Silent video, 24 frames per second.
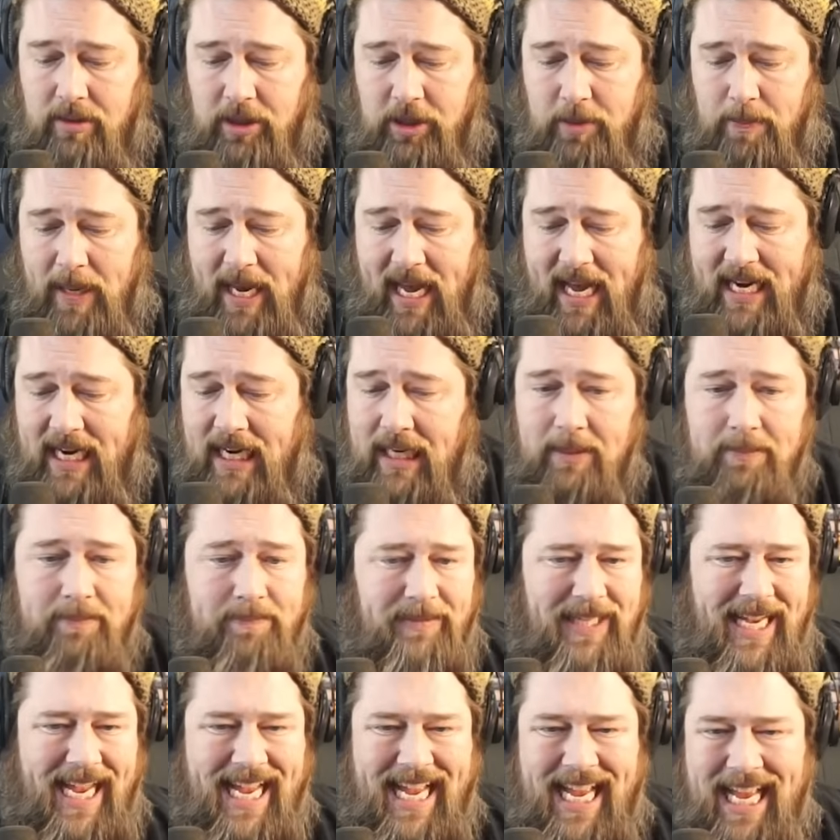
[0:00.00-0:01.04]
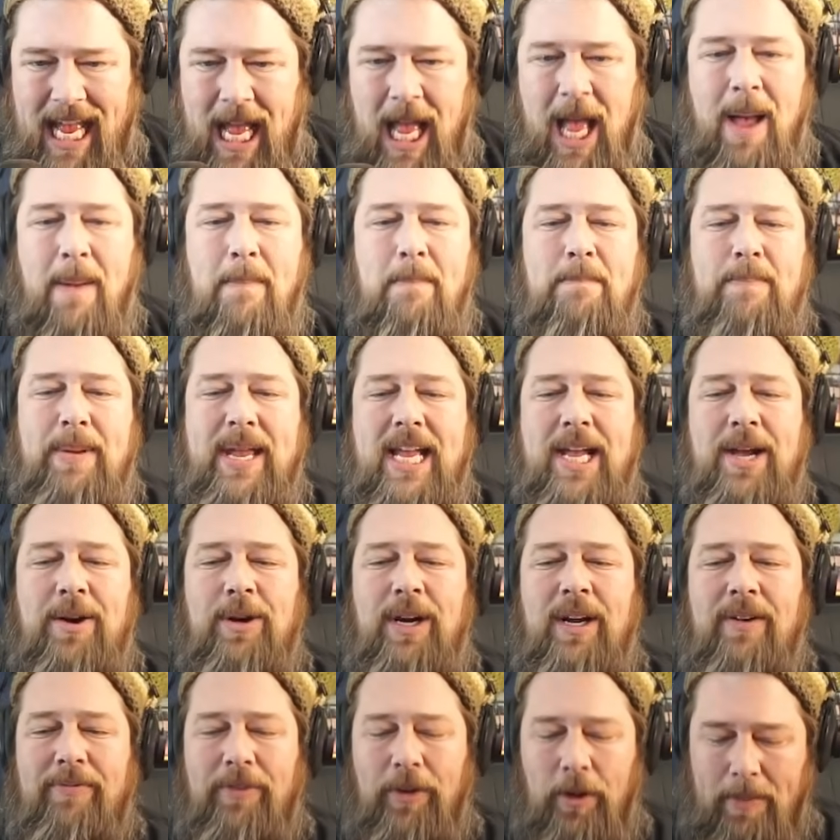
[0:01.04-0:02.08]
padding,
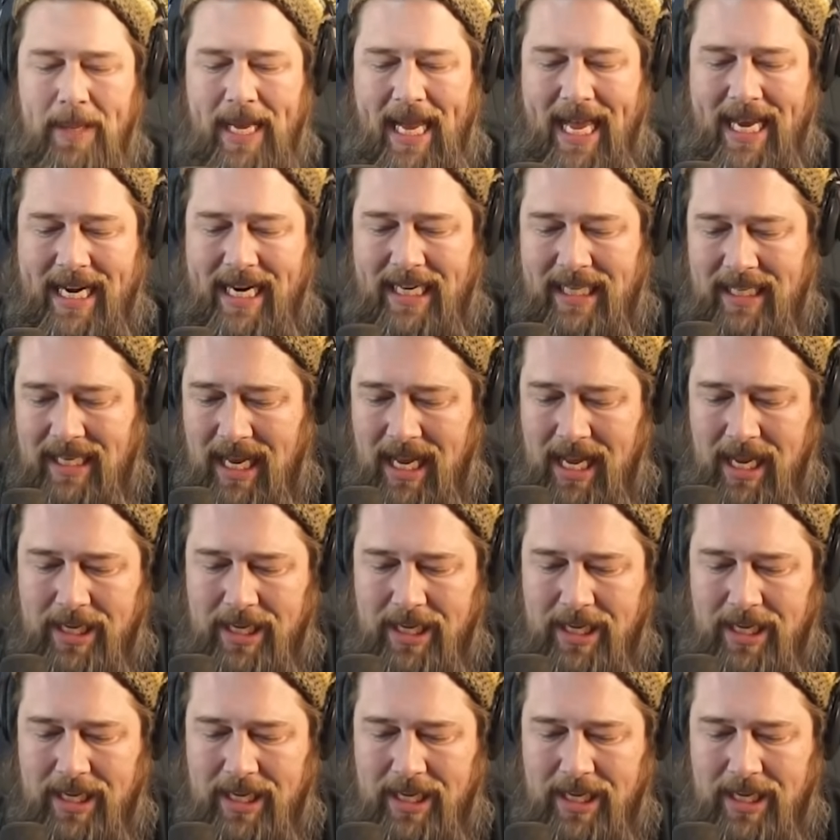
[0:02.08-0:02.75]
beautiful padding.